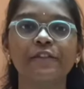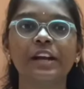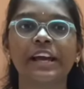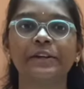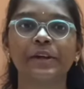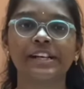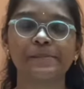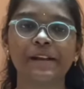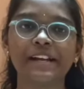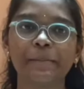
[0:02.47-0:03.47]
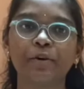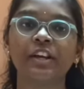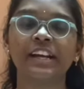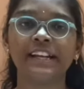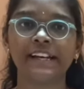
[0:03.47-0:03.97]
would like to explain
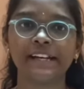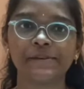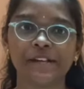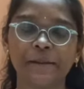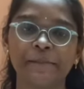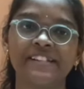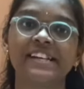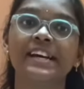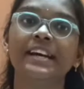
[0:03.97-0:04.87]
about iterative statements.